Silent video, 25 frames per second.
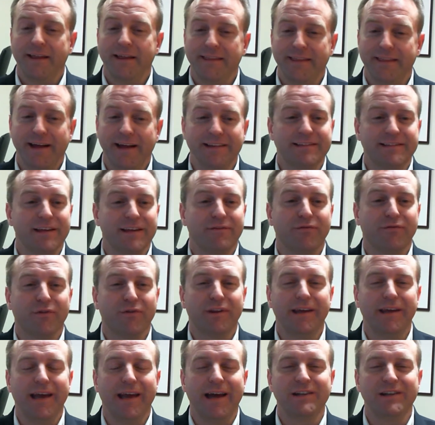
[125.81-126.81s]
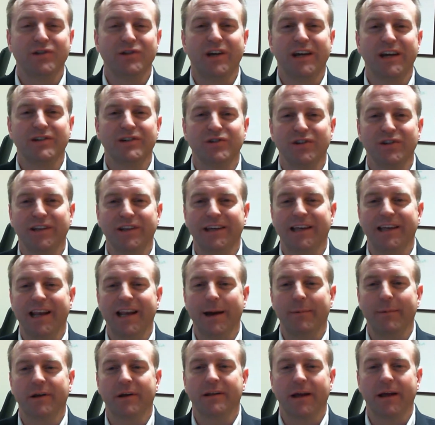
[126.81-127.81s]
That's it for the educational
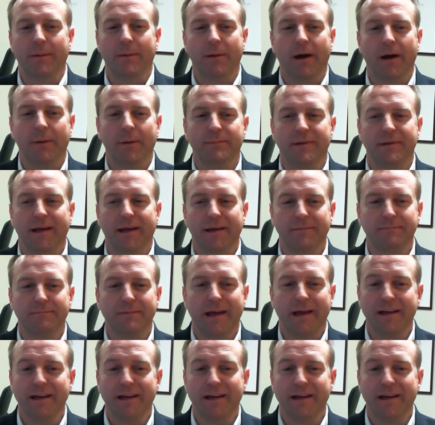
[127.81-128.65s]
economic update.